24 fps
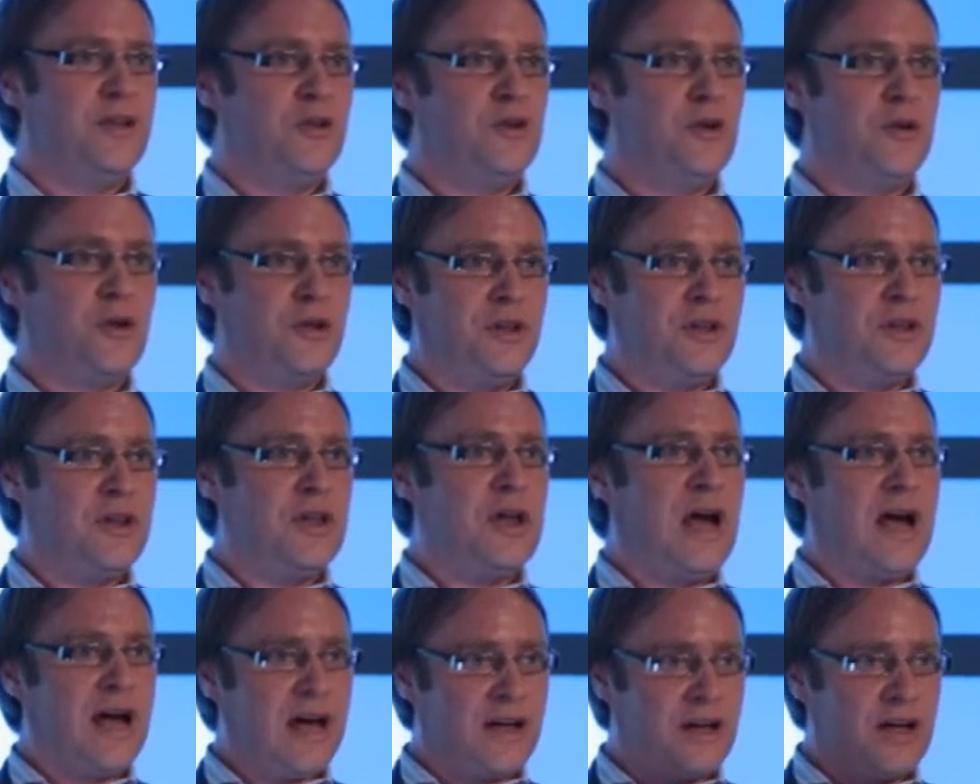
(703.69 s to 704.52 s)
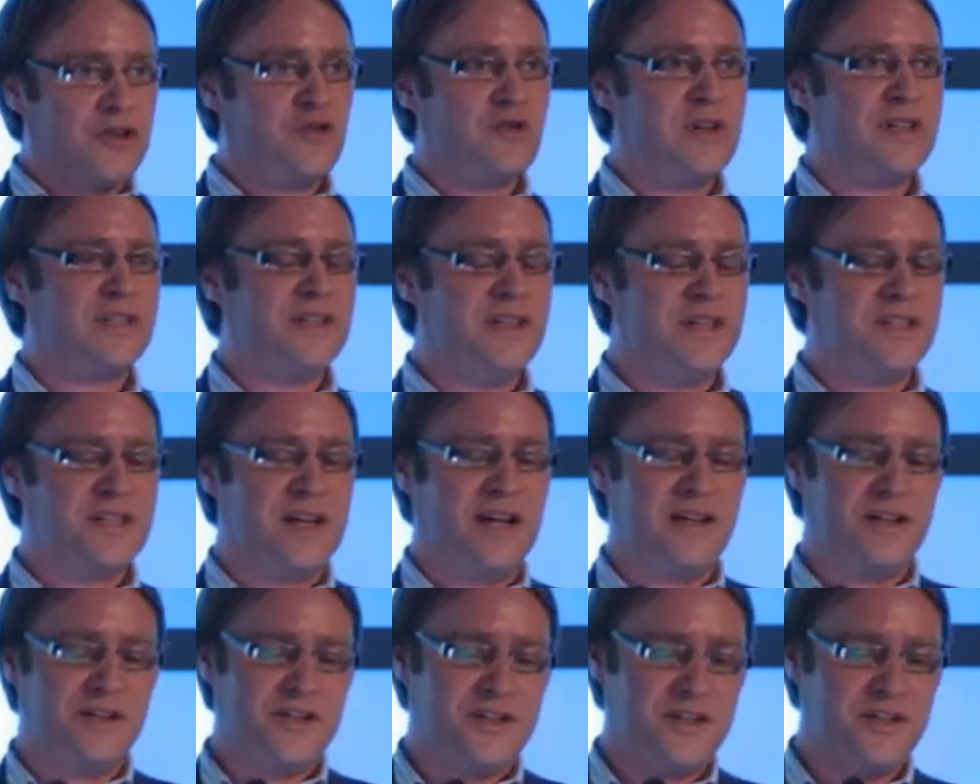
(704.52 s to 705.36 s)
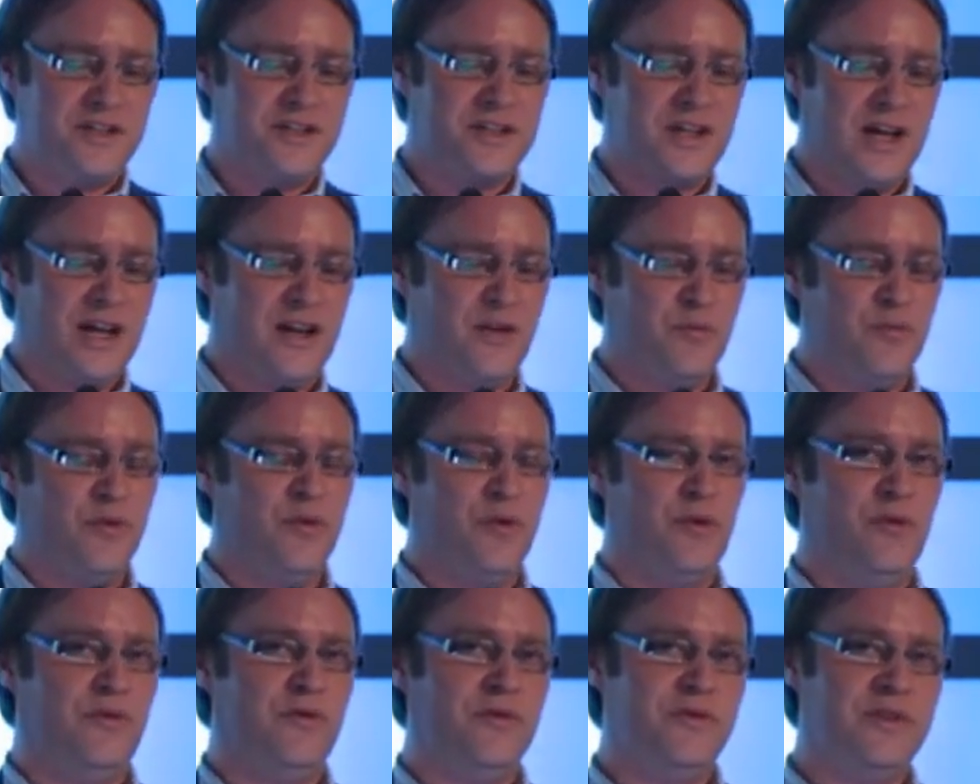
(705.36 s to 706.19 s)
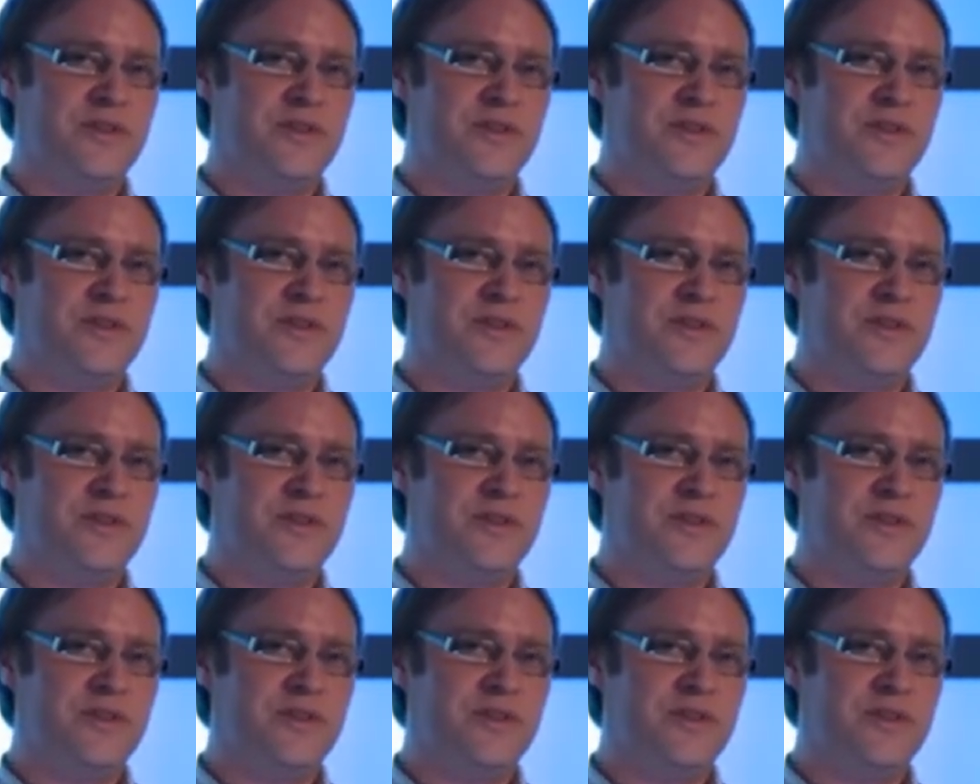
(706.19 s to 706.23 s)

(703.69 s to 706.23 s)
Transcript: You can address these challenges and improve.